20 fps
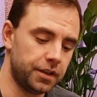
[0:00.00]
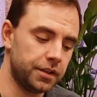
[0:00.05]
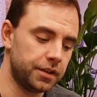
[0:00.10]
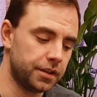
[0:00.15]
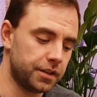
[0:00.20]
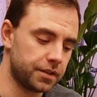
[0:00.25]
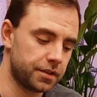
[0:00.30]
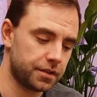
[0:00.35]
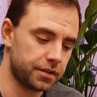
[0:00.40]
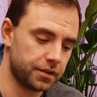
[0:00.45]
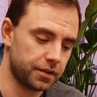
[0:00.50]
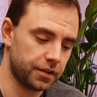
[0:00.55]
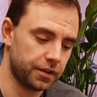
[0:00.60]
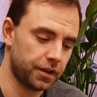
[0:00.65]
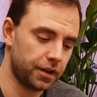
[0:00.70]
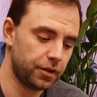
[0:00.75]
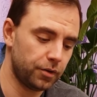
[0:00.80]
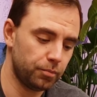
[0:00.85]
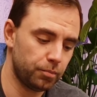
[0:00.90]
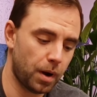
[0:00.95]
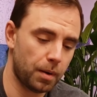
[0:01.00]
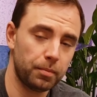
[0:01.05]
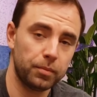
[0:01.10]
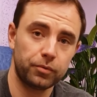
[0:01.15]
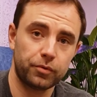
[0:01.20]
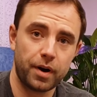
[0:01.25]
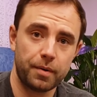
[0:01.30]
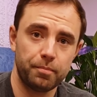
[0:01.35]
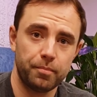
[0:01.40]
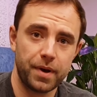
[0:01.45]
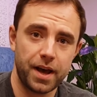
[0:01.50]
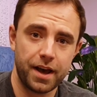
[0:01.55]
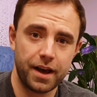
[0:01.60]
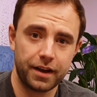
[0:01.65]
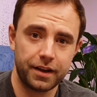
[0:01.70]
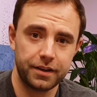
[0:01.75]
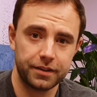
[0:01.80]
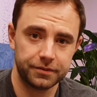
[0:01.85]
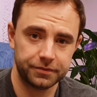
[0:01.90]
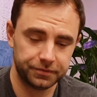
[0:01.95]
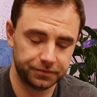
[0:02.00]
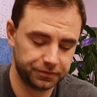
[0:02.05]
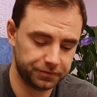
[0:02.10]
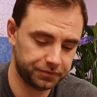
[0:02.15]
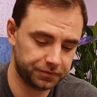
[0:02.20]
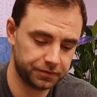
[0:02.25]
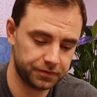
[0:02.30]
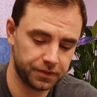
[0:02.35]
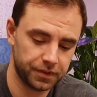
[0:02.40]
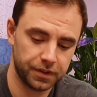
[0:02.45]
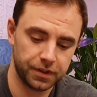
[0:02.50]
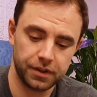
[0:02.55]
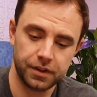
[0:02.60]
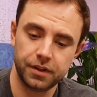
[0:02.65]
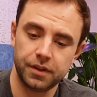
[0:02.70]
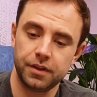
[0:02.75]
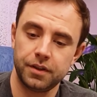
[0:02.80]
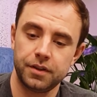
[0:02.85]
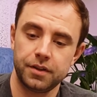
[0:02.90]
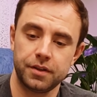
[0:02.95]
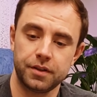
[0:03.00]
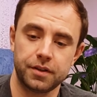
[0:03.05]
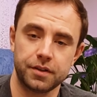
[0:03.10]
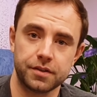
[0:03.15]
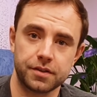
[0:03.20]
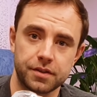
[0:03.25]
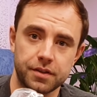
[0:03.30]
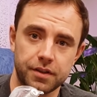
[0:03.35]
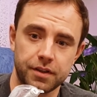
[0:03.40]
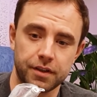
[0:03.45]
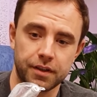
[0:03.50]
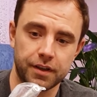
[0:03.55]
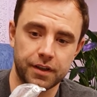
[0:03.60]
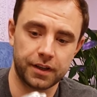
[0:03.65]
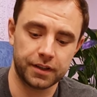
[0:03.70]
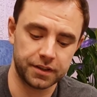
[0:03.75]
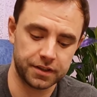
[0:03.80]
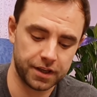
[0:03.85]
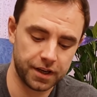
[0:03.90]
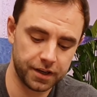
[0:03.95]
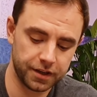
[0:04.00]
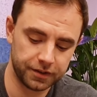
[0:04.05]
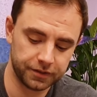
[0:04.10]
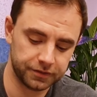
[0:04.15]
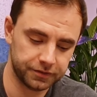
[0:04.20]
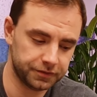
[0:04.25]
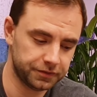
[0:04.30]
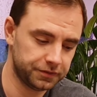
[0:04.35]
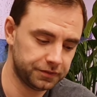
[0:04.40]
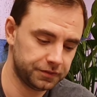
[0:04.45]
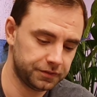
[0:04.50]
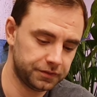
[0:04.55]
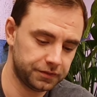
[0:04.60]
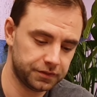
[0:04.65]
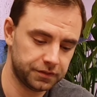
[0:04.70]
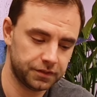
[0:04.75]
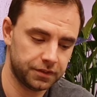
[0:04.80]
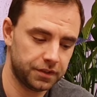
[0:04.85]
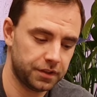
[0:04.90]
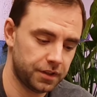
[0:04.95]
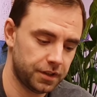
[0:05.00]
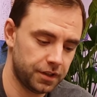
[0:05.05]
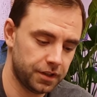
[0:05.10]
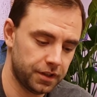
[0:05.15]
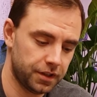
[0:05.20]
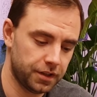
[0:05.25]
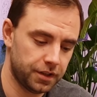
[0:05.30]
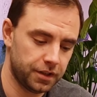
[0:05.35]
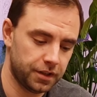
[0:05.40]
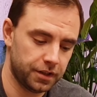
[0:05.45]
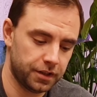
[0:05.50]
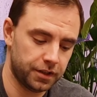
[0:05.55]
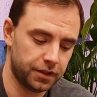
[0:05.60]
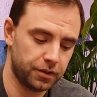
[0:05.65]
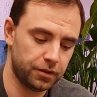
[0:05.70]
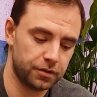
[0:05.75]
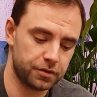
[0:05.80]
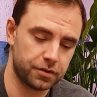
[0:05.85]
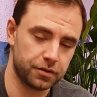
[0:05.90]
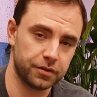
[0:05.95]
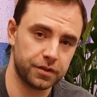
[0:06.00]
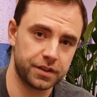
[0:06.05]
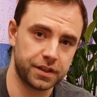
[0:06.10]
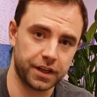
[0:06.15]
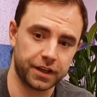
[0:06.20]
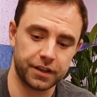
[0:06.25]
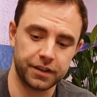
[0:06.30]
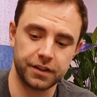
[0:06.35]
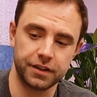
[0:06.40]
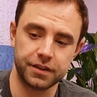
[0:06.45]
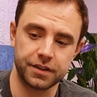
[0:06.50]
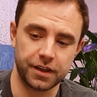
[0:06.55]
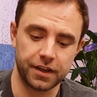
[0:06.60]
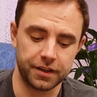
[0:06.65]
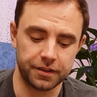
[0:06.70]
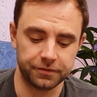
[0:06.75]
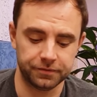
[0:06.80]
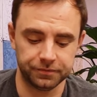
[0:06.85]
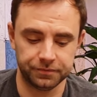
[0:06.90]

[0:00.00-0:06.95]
in this another bubble wrap bag, you can see an antenna and also the second antenna.